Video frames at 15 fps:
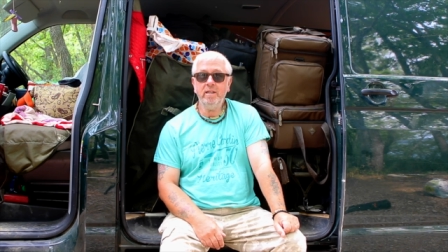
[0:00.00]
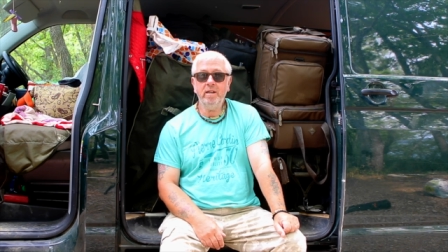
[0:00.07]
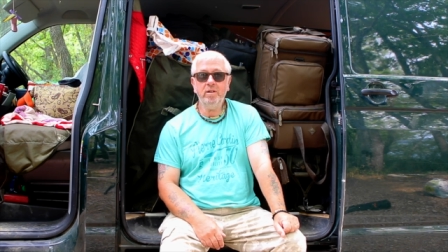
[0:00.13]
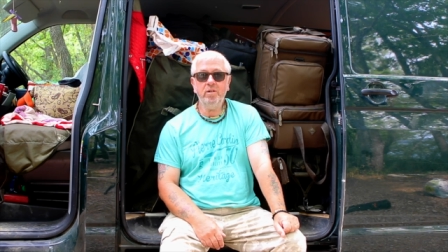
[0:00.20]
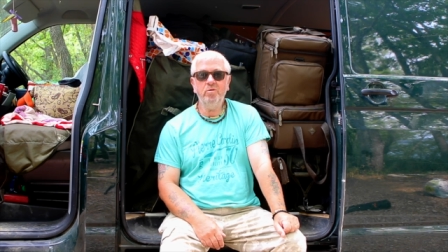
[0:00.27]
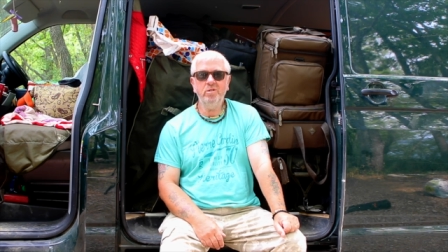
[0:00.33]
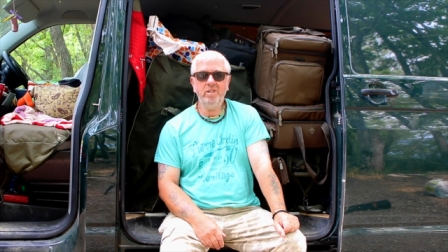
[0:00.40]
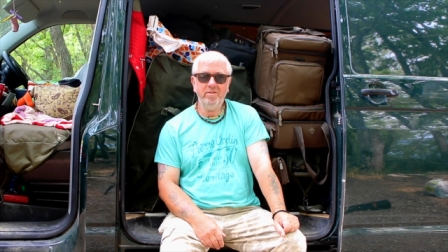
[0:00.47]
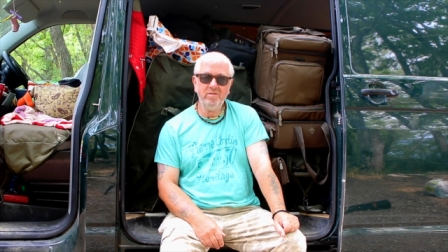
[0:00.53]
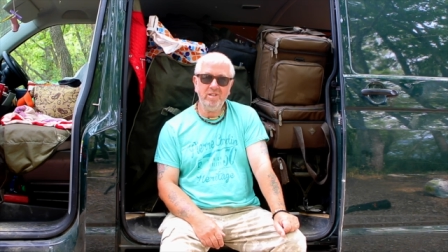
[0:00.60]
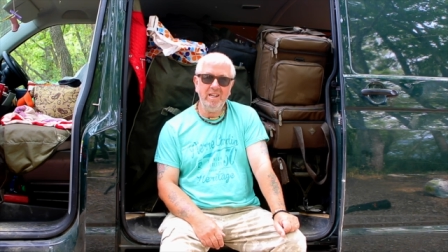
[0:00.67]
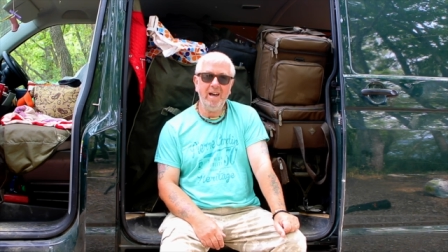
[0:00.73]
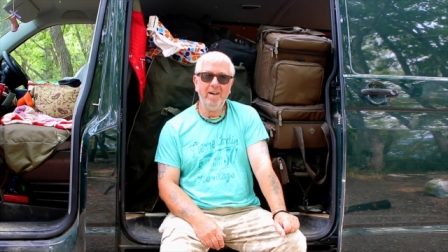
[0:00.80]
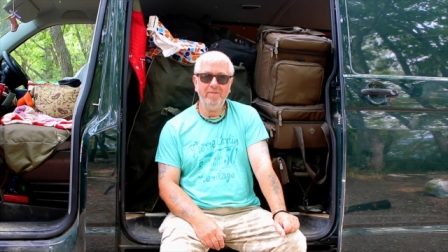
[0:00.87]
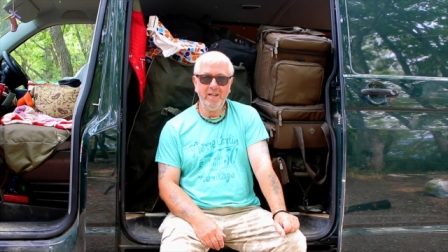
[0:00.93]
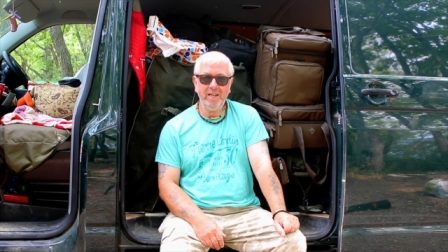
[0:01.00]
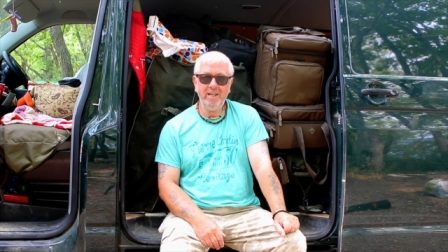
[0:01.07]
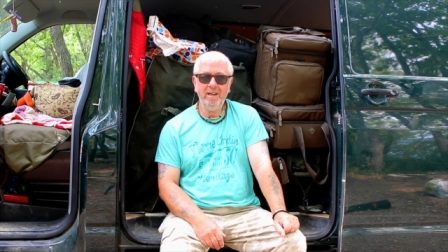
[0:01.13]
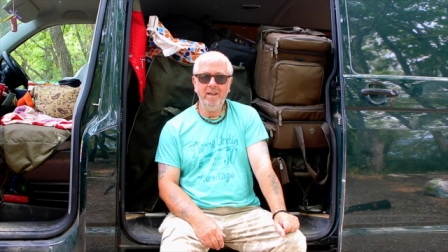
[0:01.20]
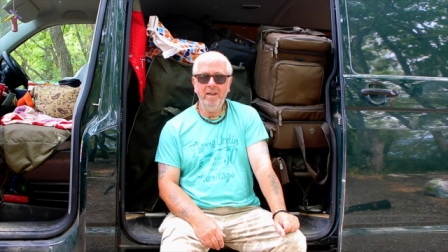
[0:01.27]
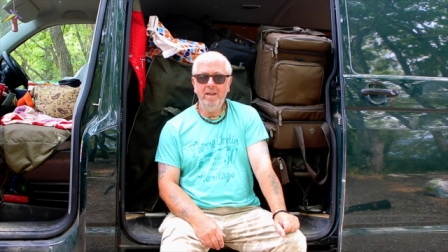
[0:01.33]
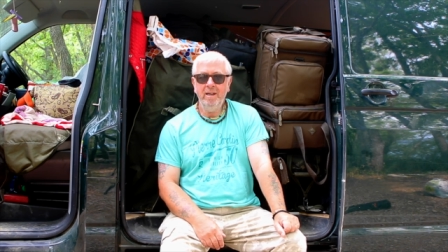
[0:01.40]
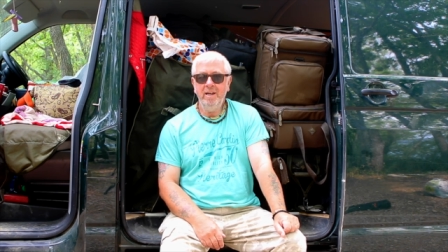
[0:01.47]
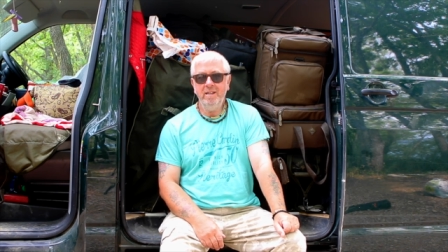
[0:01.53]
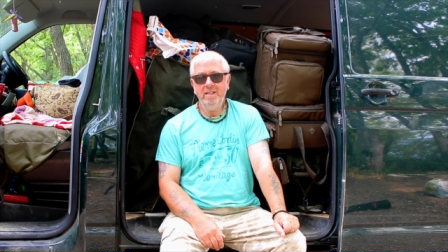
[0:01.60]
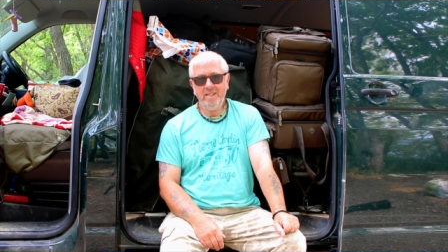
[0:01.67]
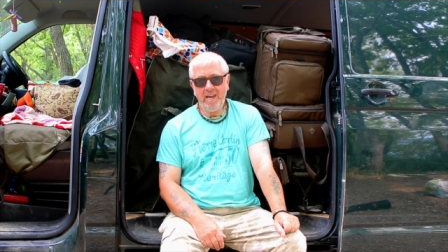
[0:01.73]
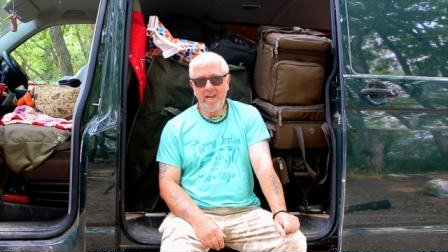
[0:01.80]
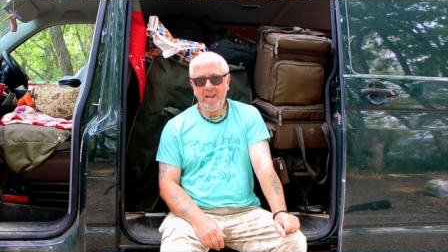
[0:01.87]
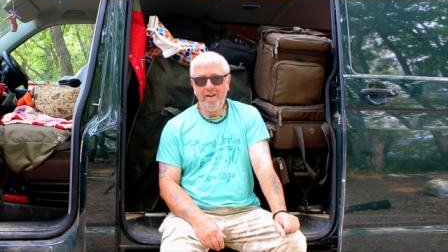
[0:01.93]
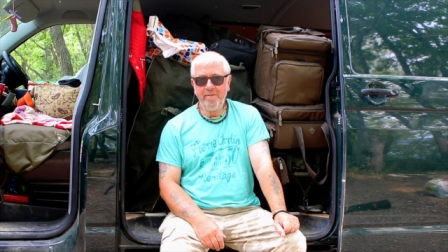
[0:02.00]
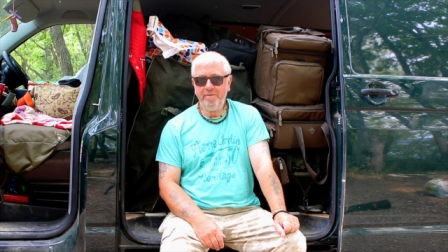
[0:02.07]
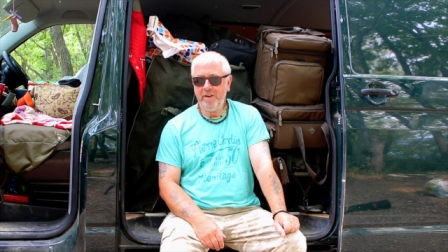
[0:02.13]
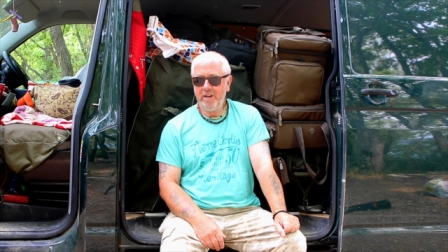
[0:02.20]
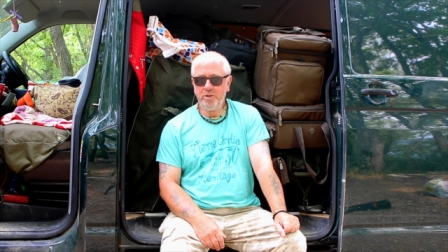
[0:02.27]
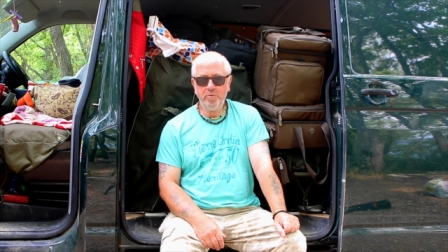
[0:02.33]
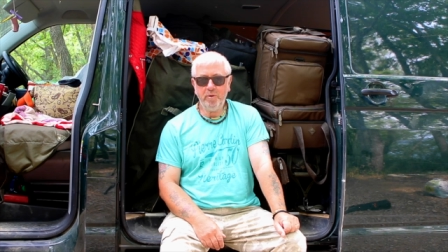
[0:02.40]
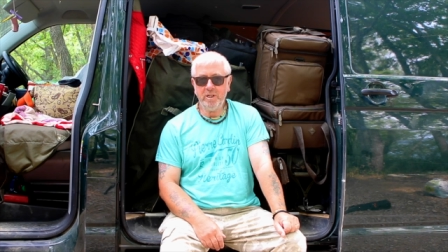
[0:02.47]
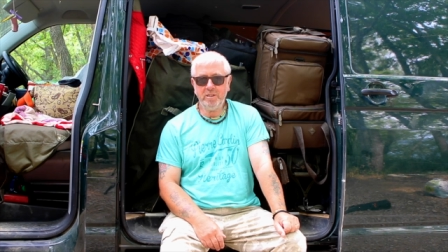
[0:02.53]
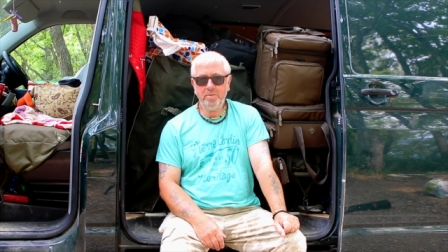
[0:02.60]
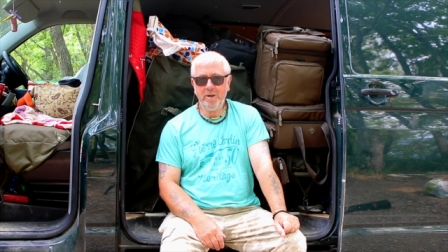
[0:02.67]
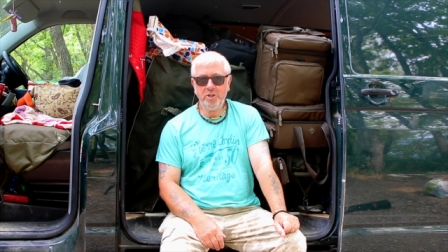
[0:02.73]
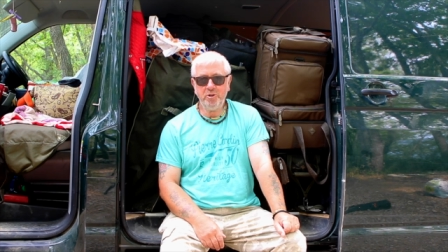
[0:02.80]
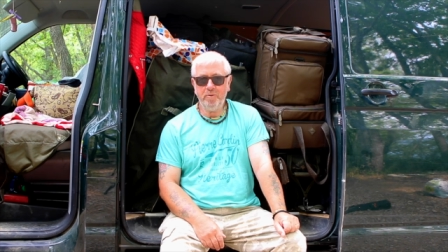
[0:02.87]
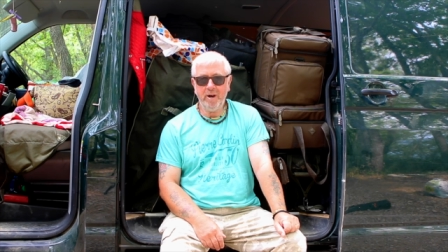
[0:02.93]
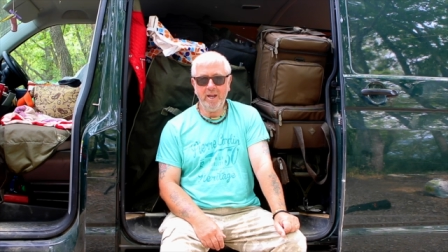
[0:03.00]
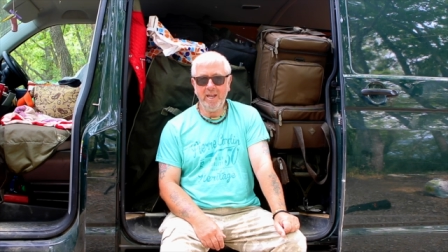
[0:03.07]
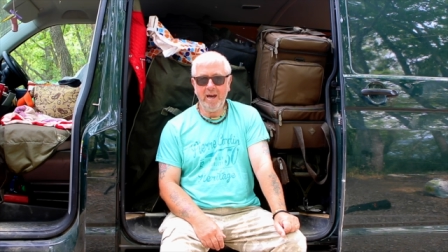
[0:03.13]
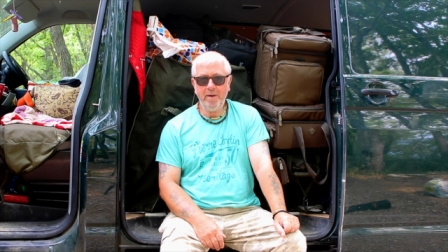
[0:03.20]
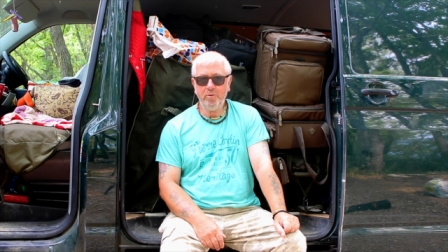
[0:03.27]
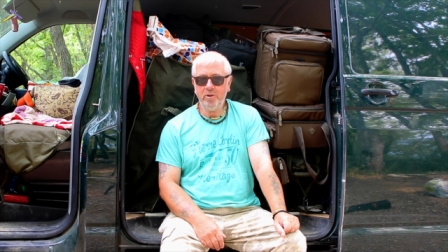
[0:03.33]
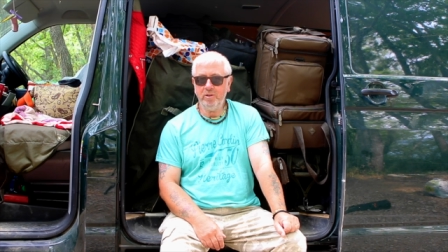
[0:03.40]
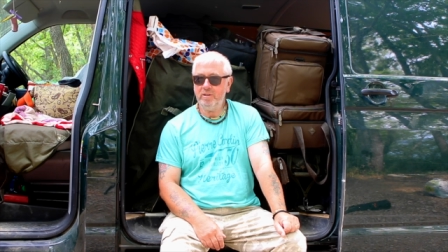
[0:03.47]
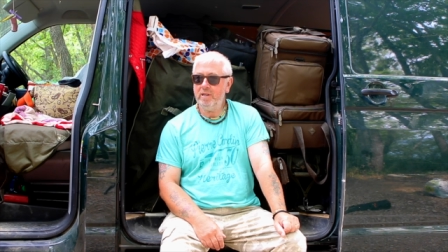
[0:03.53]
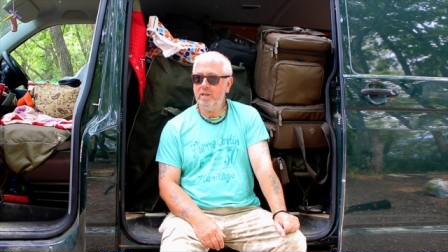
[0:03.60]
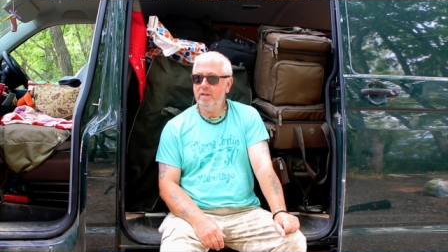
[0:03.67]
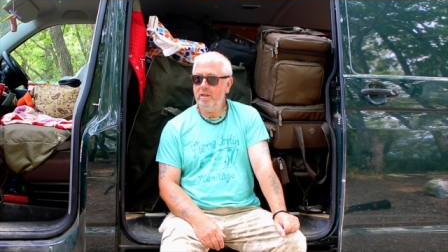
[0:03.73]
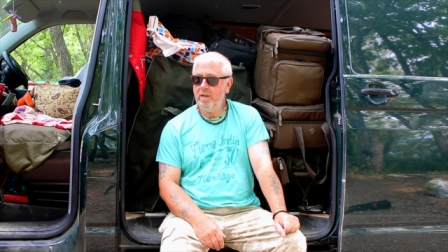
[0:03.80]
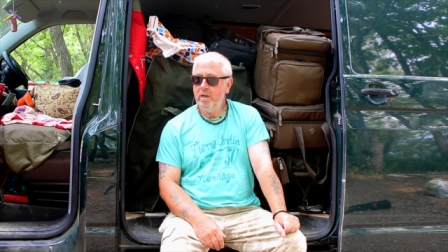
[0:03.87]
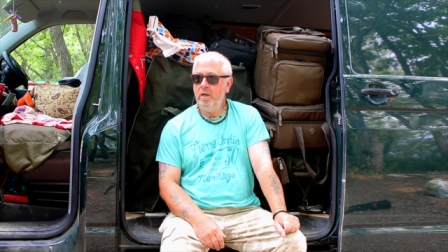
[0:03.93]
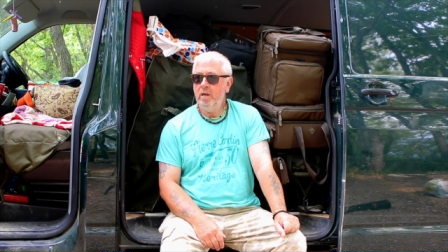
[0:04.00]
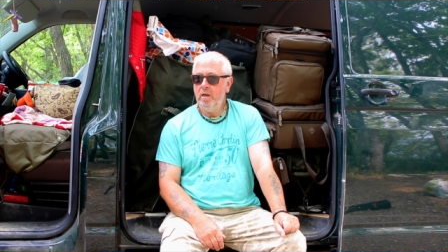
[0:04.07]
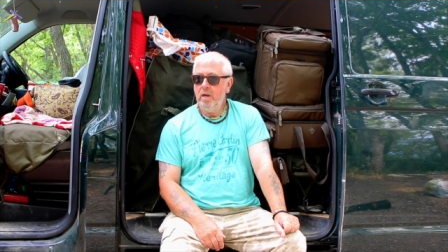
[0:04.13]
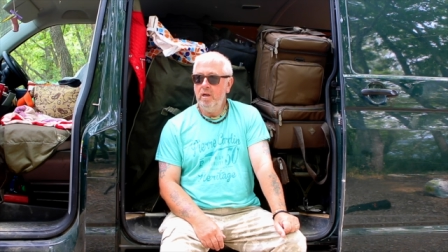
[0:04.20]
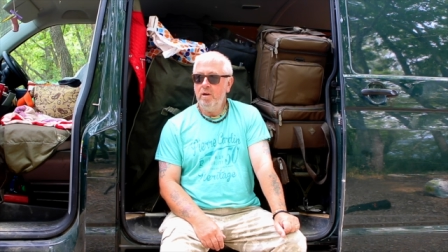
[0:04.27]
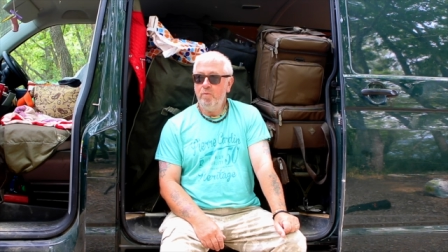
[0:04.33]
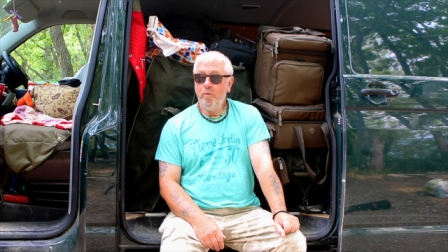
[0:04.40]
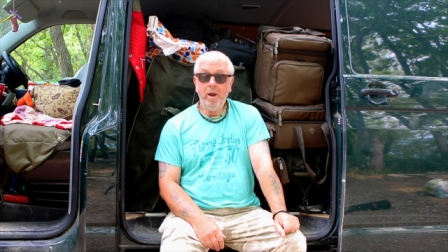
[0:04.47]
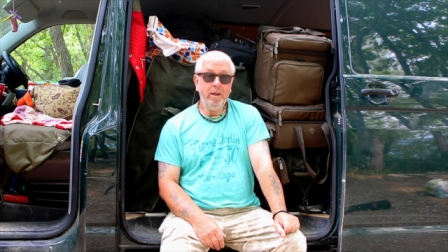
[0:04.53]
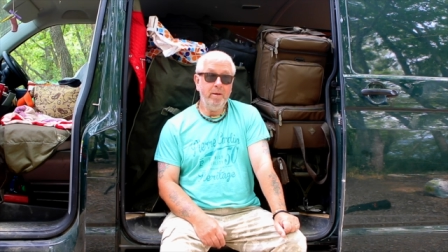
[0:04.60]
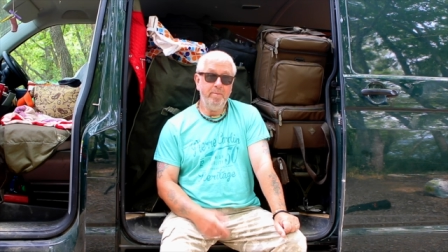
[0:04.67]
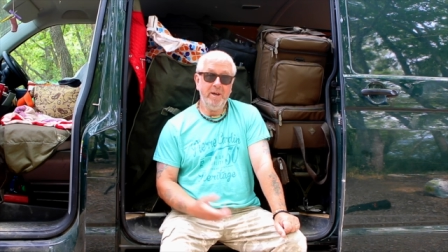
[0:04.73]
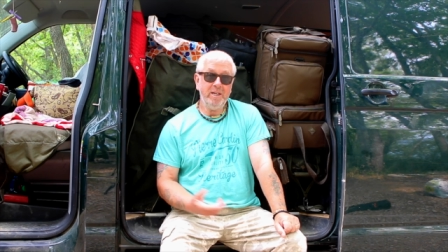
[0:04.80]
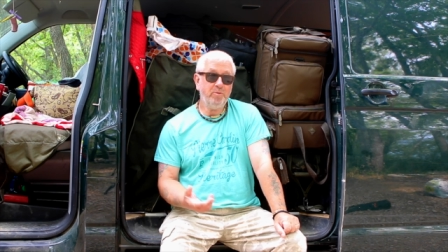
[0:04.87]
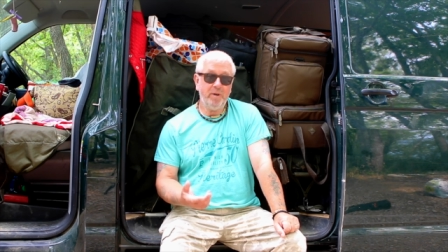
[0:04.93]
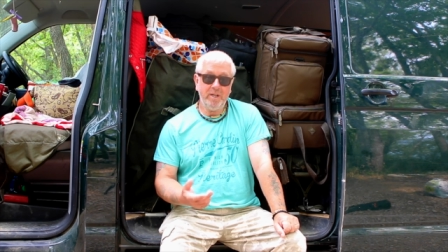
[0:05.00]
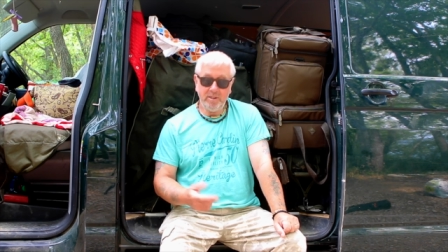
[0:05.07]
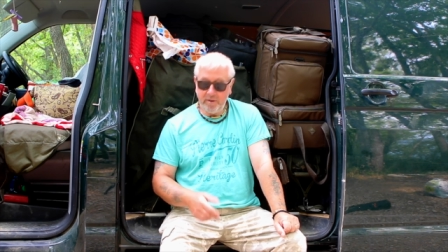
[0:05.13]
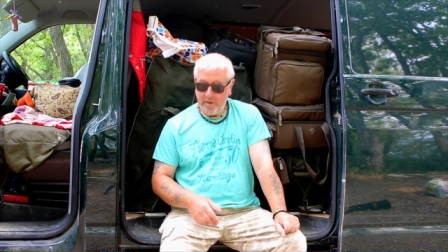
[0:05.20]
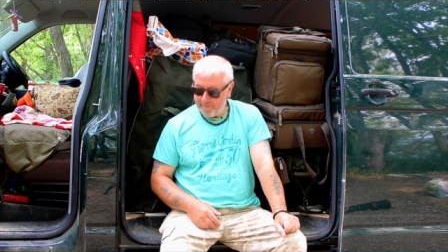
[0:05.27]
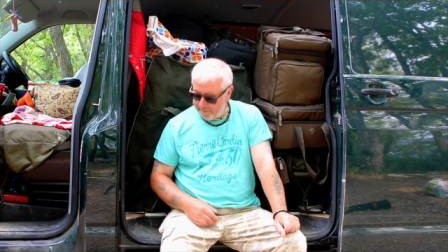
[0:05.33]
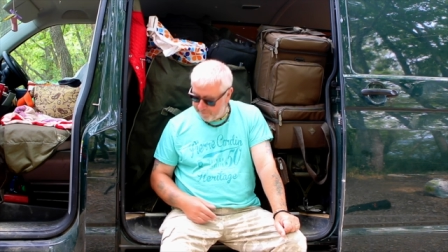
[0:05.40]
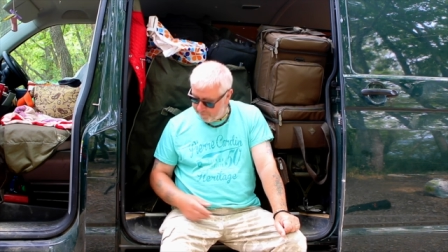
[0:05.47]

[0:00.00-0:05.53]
And of course, it was lovely to get that fish. What a special one that was. One of the best ones I've